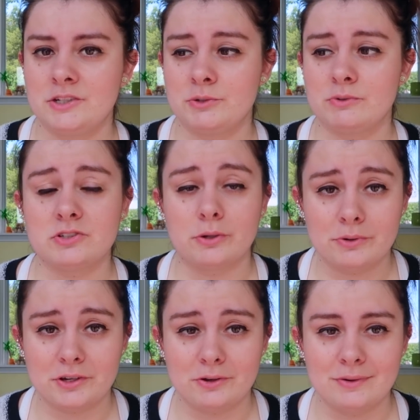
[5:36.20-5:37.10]
she was
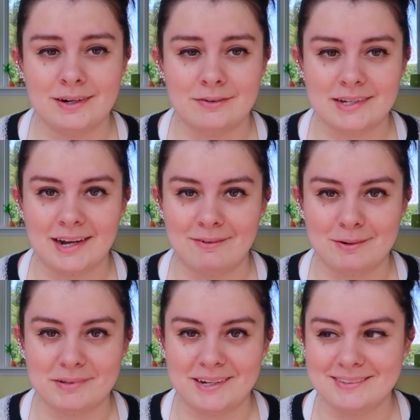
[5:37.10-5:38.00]
so cute, and I was like, I
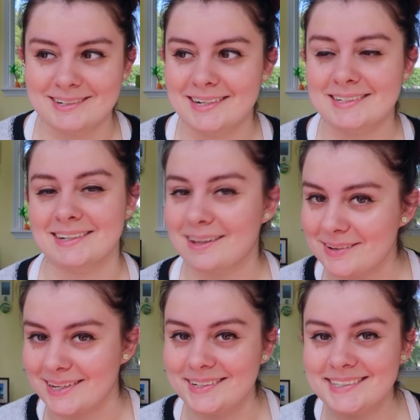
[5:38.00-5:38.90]
want to play with her because I
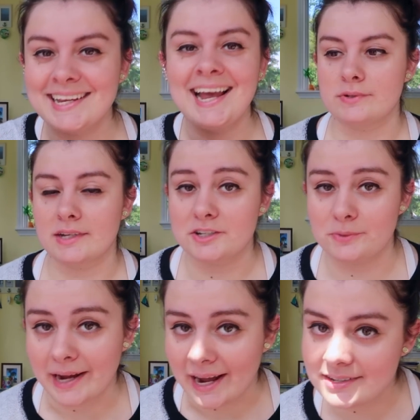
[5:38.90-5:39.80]
love kids. She was like
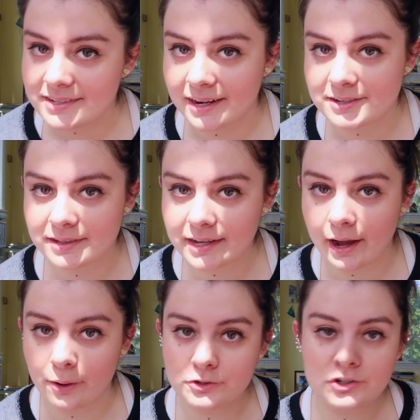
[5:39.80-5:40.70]
doing headstands on the
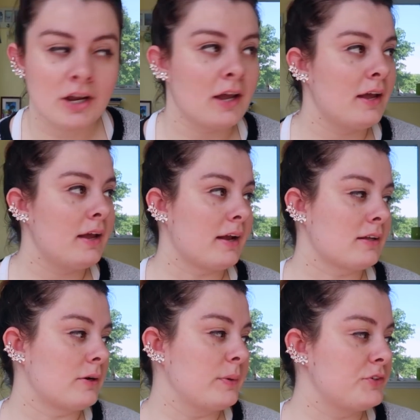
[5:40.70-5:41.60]
couch,
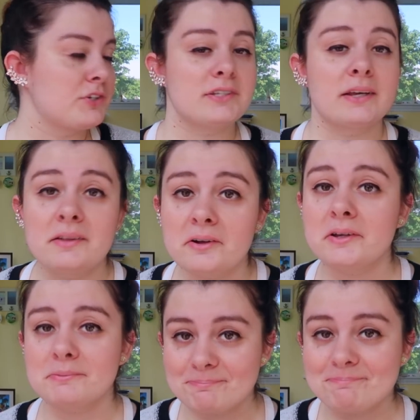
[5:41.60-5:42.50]
and Chloe was just sitting there
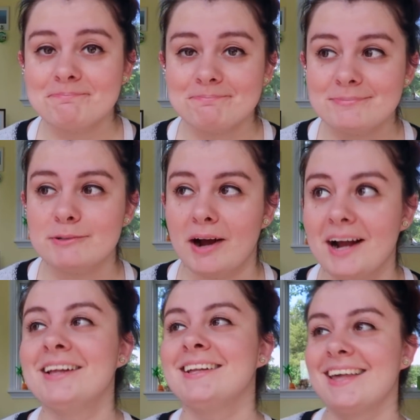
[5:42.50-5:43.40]
like
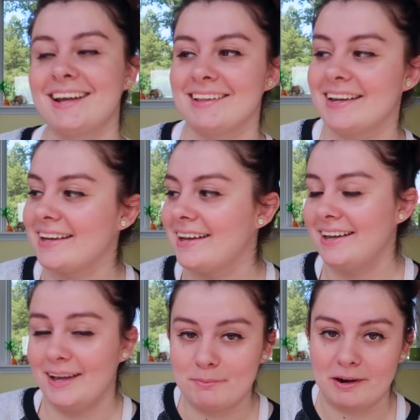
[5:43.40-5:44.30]
smiling, like
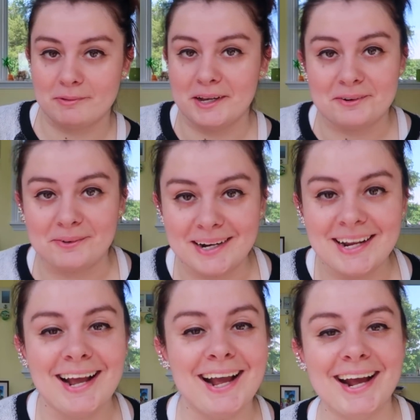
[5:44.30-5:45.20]
probably annoyed.
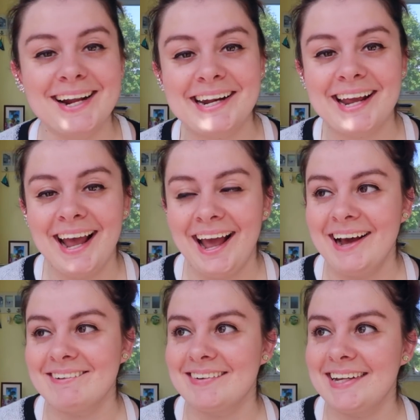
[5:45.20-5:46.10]
And
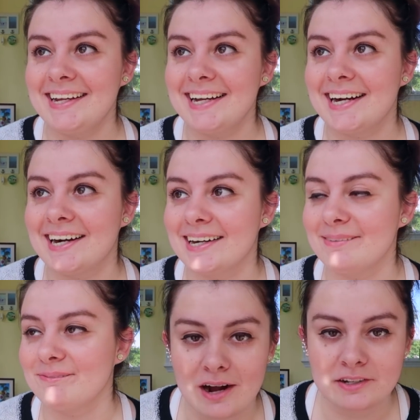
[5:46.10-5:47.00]
we
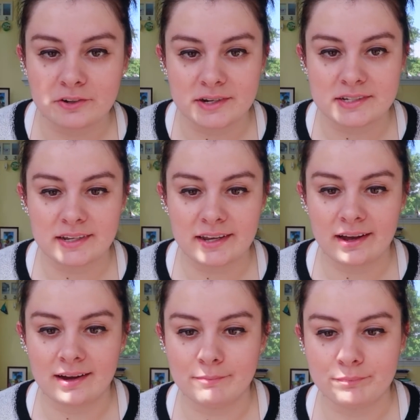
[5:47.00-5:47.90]
talked to Christi.